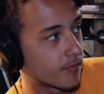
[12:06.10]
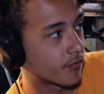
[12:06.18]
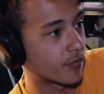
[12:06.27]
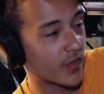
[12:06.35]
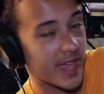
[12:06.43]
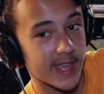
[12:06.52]

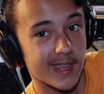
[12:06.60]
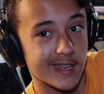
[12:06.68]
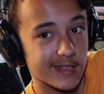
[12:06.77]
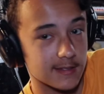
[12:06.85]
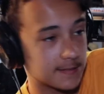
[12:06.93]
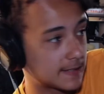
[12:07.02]

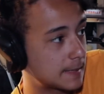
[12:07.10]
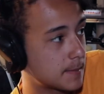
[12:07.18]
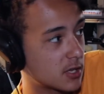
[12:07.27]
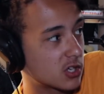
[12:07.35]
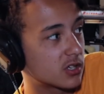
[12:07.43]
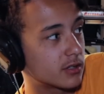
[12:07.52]
They did me
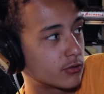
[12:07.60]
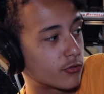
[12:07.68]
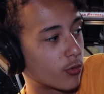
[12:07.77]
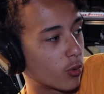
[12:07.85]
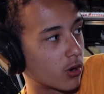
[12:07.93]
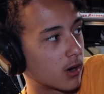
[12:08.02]
good
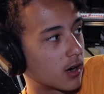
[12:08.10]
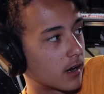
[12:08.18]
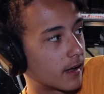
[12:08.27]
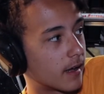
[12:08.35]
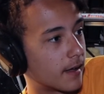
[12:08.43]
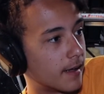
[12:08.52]

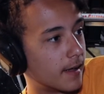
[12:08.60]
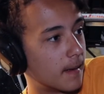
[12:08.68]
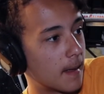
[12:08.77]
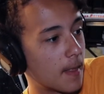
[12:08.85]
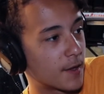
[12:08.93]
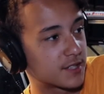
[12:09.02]
for
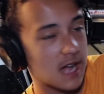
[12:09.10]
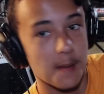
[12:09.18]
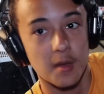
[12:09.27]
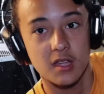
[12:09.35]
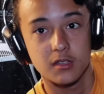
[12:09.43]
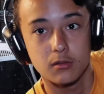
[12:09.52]
the time
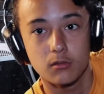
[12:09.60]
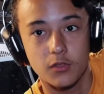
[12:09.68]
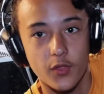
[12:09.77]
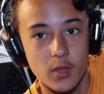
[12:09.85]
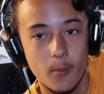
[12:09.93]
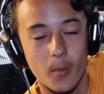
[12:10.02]
I used
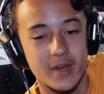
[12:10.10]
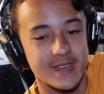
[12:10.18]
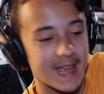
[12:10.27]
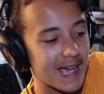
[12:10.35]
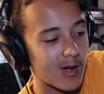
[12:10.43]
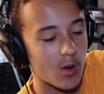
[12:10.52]
them, but
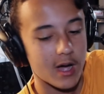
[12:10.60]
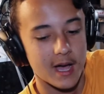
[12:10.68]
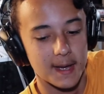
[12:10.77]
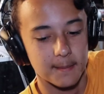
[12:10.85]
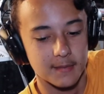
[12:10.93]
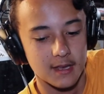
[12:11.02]
now
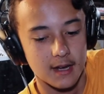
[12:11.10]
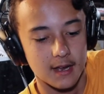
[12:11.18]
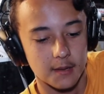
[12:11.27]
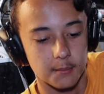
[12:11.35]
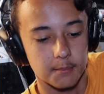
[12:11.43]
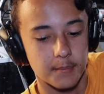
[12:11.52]
I'm
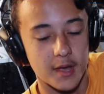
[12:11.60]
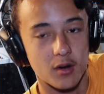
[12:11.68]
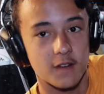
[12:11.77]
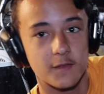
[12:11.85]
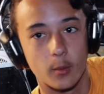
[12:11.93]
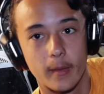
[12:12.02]
getting better
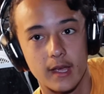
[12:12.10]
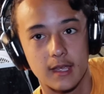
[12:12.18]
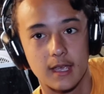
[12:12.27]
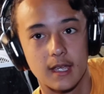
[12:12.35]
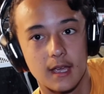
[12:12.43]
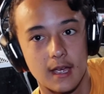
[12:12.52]
at
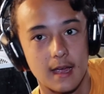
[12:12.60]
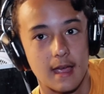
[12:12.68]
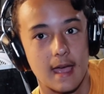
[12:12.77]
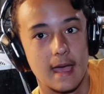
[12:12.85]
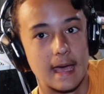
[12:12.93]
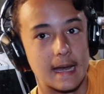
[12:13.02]
filmmaking,
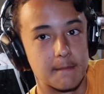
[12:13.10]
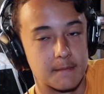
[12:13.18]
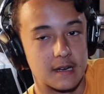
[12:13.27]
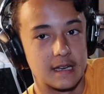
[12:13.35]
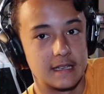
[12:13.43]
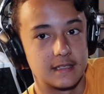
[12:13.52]
and I'm
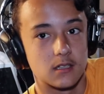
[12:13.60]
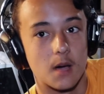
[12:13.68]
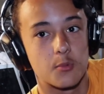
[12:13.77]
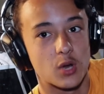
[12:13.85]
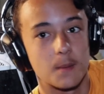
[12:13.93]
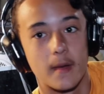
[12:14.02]
gonna need to
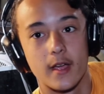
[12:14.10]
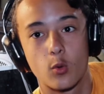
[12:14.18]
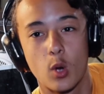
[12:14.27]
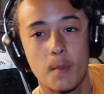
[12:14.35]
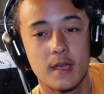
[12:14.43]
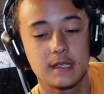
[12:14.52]
upgrade my
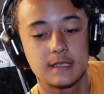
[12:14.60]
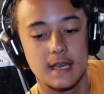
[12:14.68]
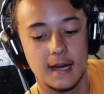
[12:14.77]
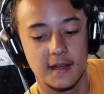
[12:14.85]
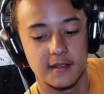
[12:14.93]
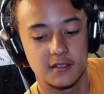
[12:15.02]
equipment. And
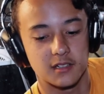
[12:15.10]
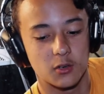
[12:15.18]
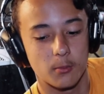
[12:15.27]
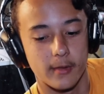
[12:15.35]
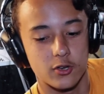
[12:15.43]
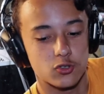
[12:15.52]
I started with
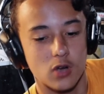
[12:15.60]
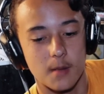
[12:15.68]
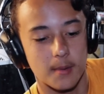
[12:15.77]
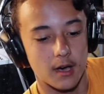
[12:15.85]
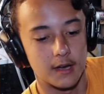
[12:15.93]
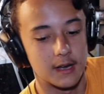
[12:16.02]
my
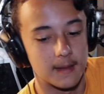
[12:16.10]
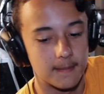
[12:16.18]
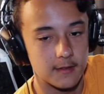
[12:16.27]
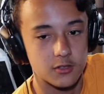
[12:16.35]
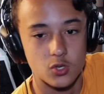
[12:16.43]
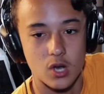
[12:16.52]
tripod, and
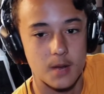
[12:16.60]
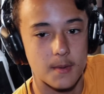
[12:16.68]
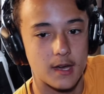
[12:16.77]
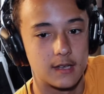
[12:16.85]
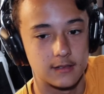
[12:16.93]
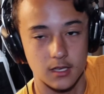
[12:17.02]
this
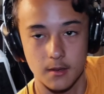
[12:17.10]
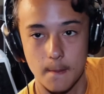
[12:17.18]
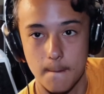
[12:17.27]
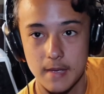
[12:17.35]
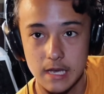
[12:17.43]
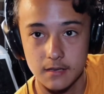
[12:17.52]
tripod is a
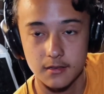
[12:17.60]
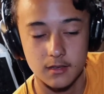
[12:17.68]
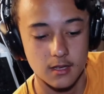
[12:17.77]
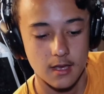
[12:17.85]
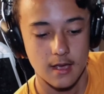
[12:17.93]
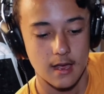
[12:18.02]
beast
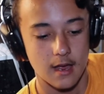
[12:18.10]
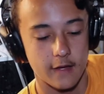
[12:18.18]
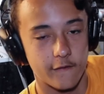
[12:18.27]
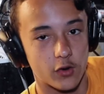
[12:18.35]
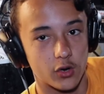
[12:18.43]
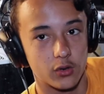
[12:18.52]

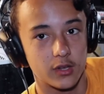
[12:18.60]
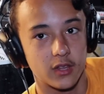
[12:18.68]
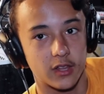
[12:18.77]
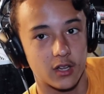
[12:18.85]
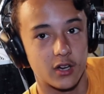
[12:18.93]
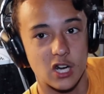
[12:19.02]
for only
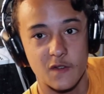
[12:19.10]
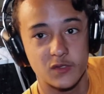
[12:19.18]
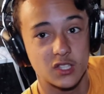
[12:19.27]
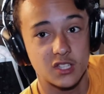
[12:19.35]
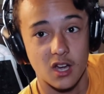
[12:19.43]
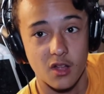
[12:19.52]
like
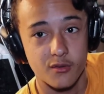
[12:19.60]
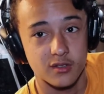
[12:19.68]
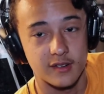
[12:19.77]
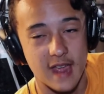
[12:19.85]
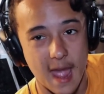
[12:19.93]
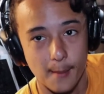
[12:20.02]
$150
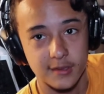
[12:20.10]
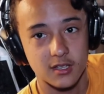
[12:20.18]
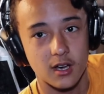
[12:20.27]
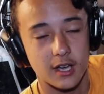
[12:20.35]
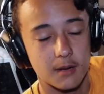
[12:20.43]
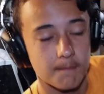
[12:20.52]
on
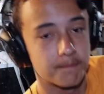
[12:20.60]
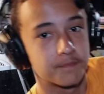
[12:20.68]
Amazon.